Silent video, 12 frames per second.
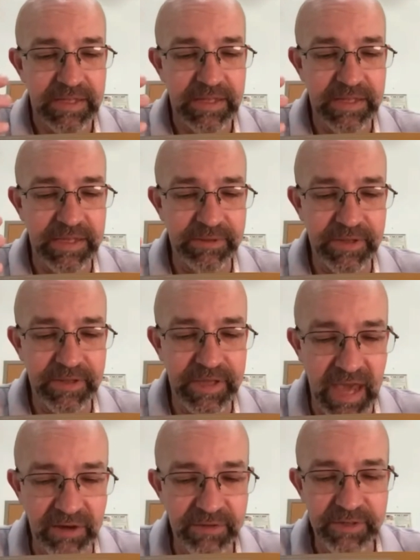He
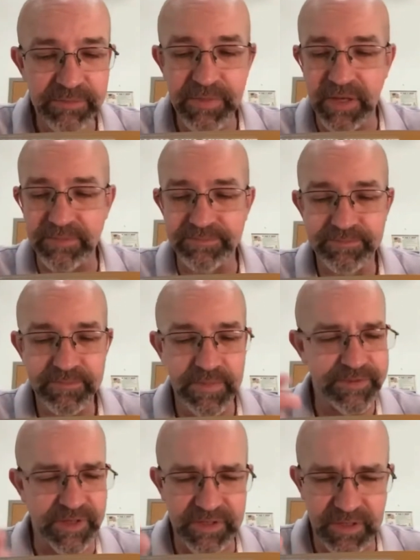he out. Um, I'm
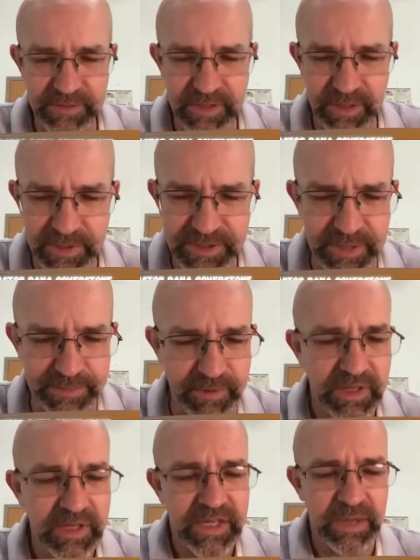sorry, got, got messed up there.
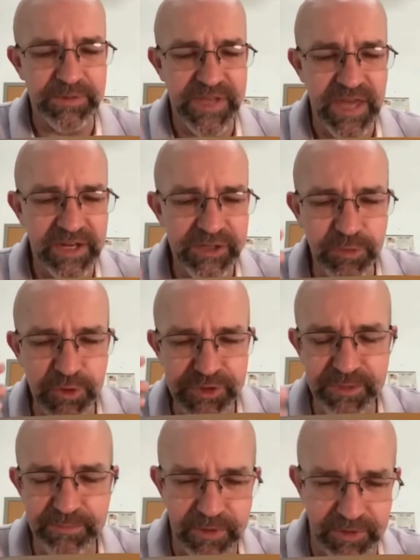It was heading towards
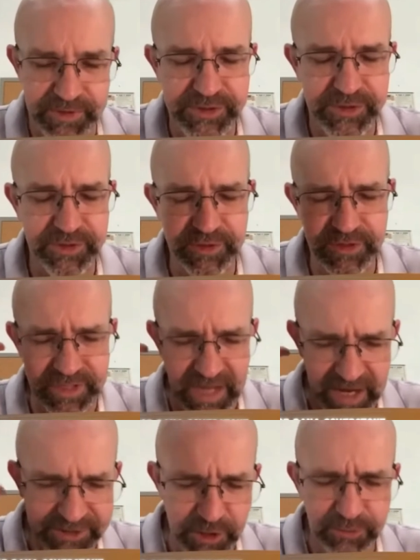the building. So the, the guy
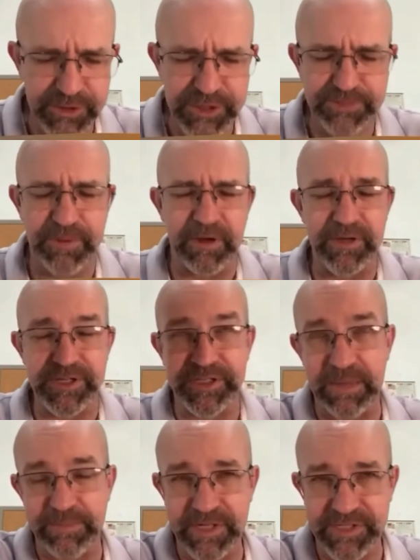had thrown the spear. He's
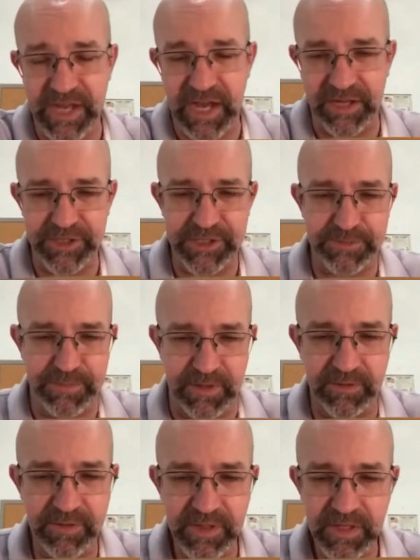keeping his eye on the
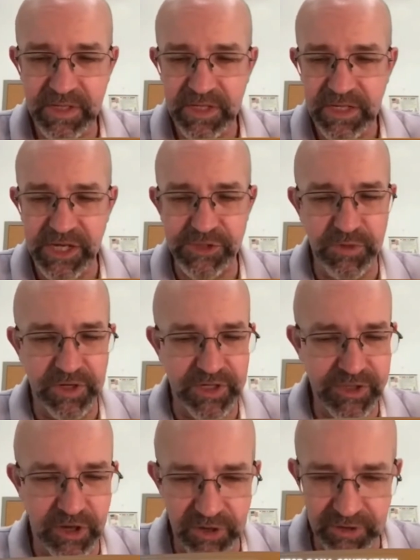spear. He's running as
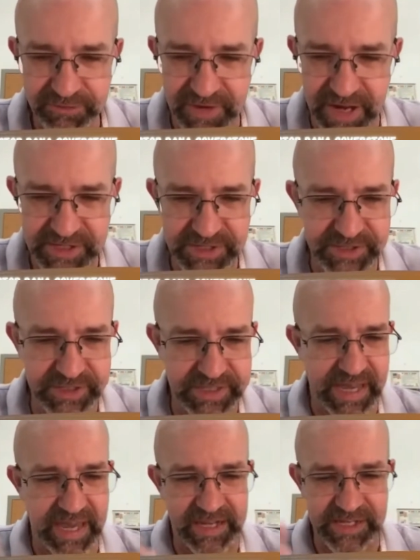hard and fast as he
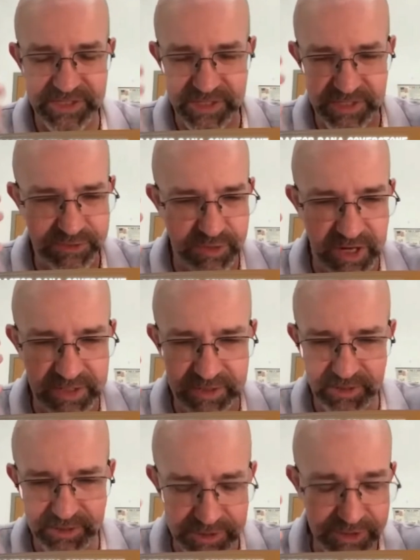can. He's he's trying to you
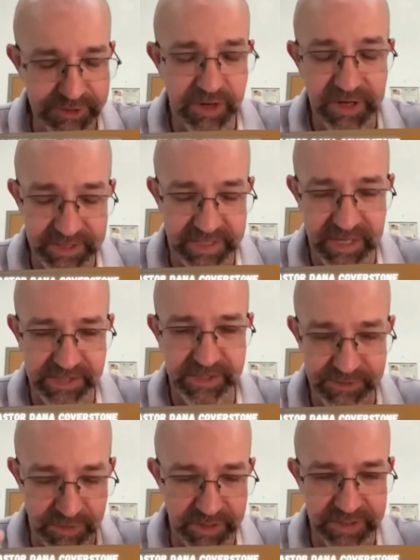know he's just trying to catch. He's
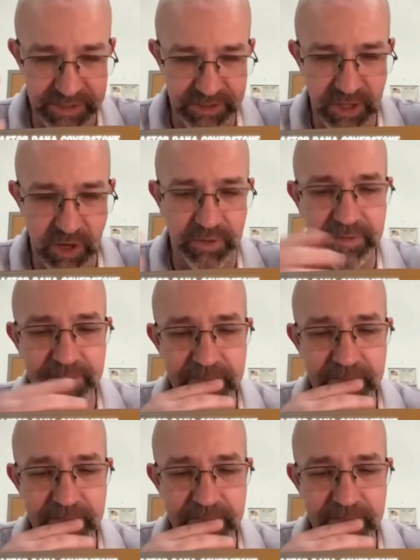trying to get going.